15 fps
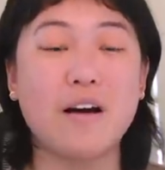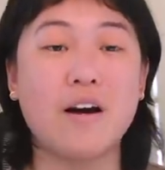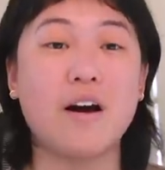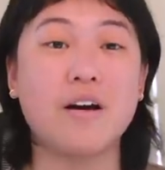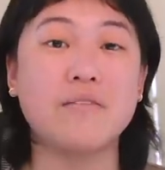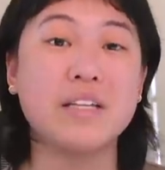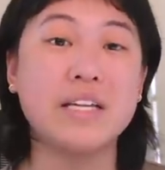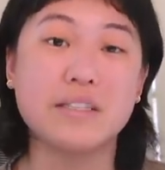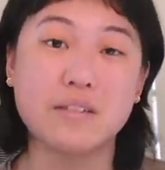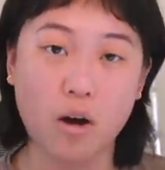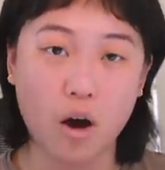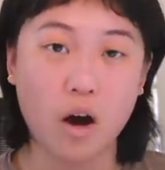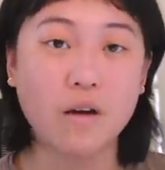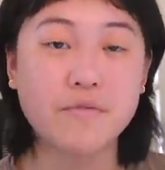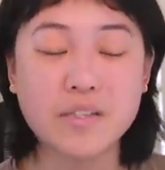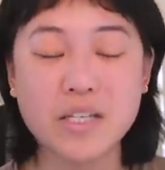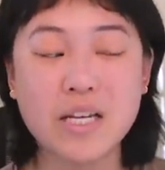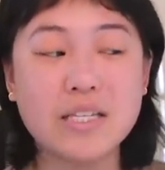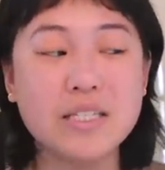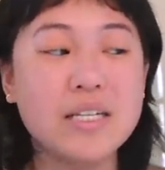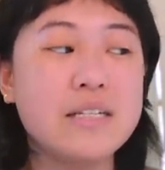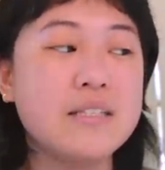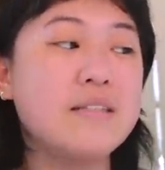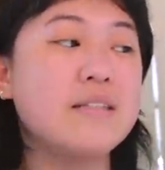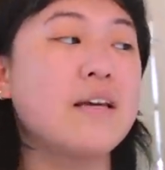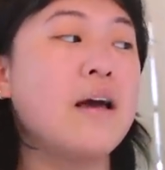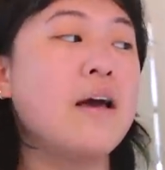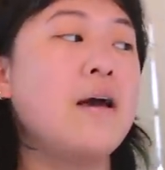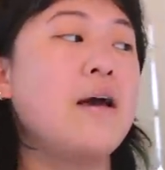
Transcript: on these off seasons,